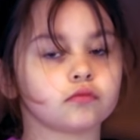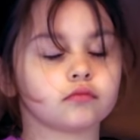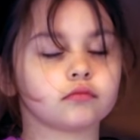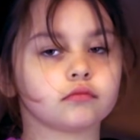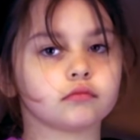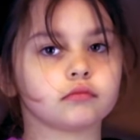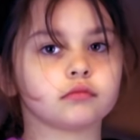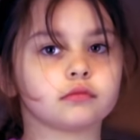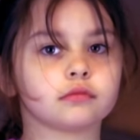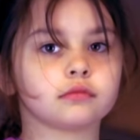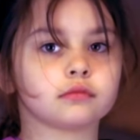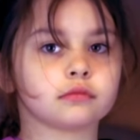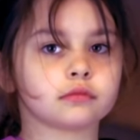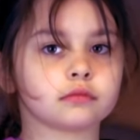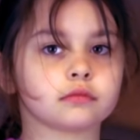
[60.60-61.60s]

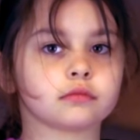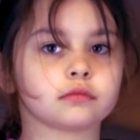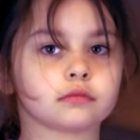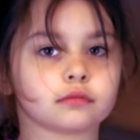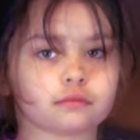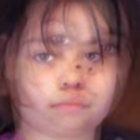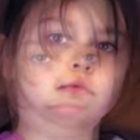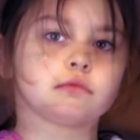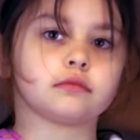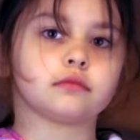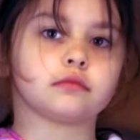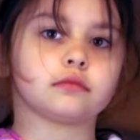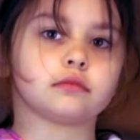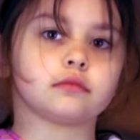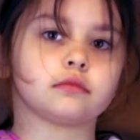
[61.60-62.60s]

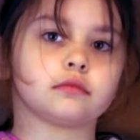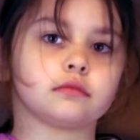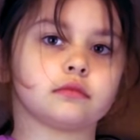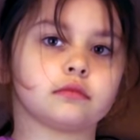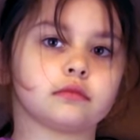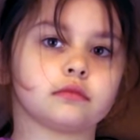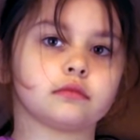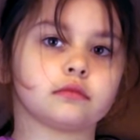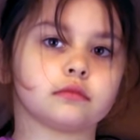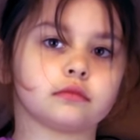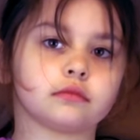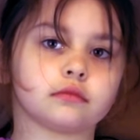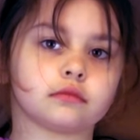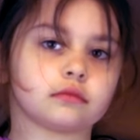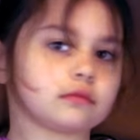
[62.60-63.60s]

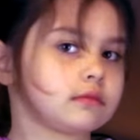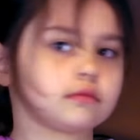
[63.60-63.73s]
No words are spoken by the person on screen.